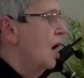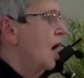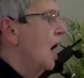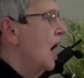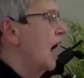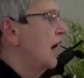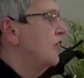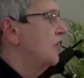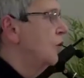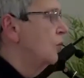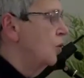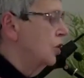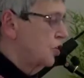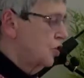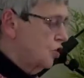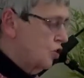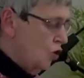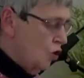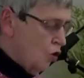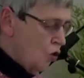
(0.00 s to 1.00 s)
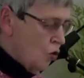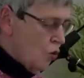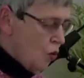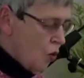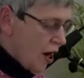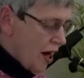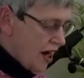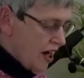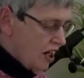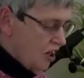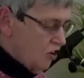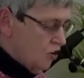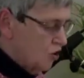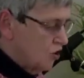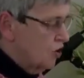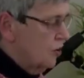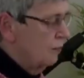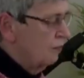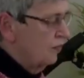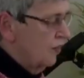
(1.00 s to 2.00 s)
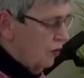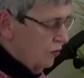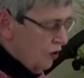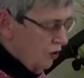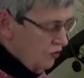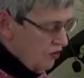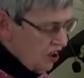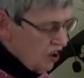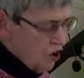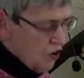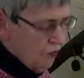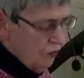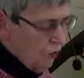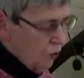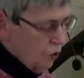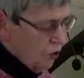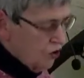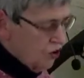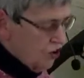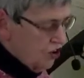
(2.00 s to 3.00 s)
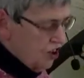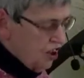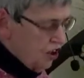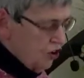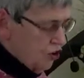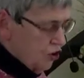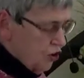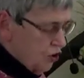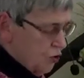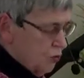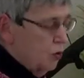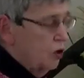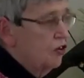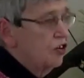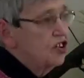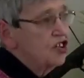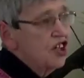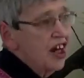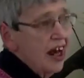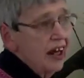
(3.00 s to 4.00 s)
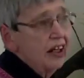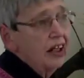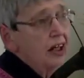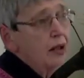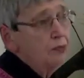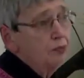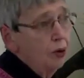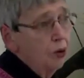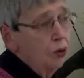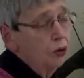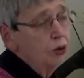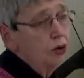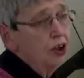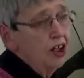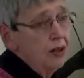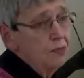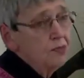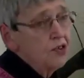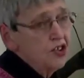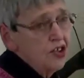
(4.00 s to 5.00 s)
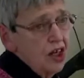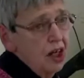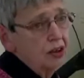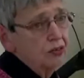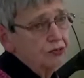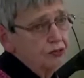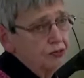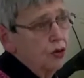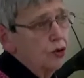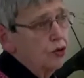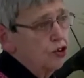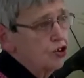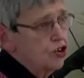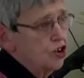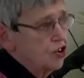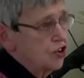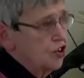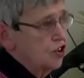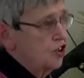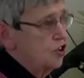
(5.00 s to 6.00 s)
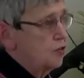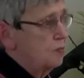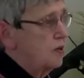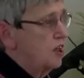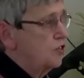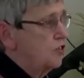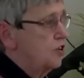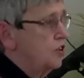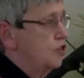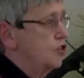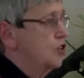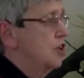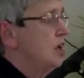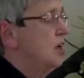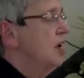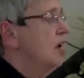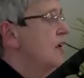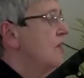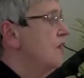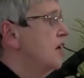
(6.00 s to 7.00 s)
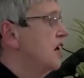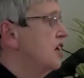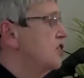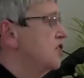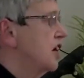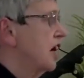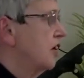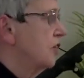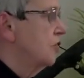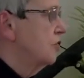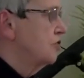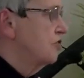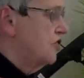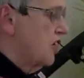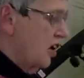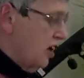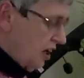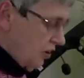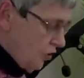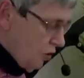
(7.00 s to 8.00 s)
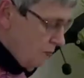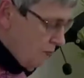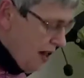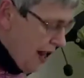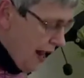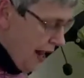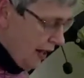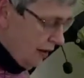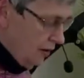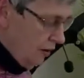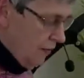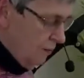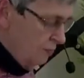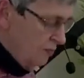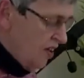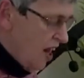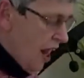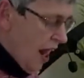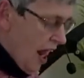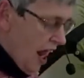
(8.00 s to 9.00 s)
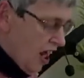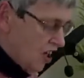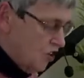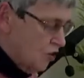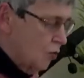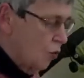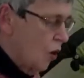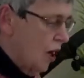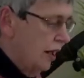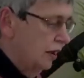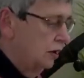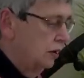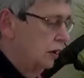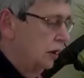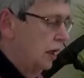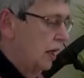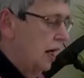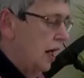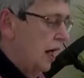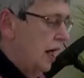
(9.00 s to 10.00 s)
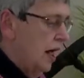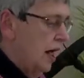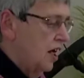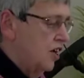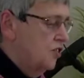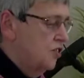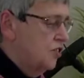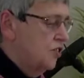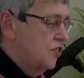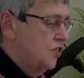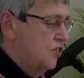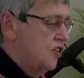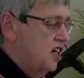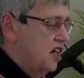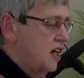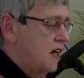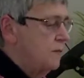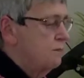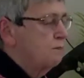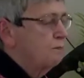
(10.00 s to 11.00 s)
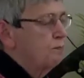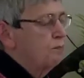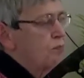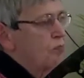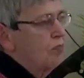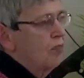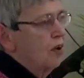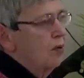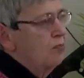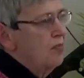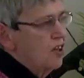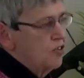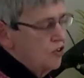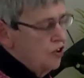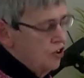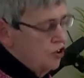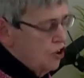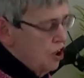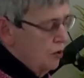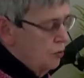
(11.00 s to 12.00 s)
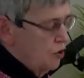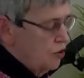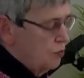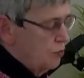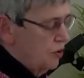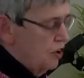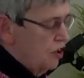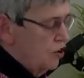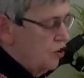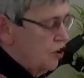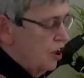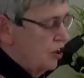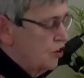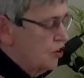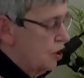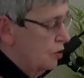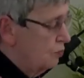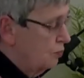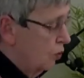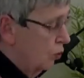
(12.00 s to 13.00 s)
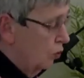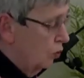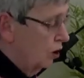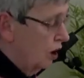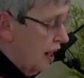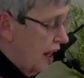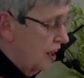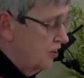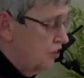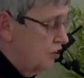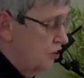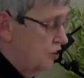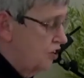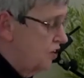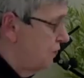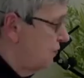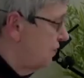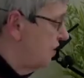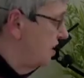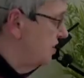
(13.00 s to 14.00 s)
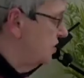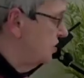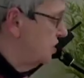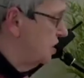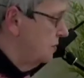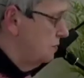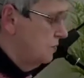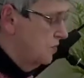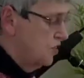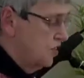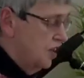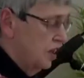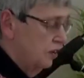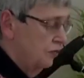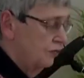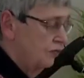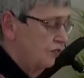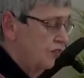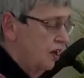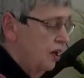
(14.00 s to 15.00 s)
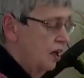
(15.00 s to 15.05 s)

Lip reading: And there were two ways that these false teachers were attacking Paul himself, not just his message. They attacked the man as well as the message he was preaching. So Paul had to defend himself,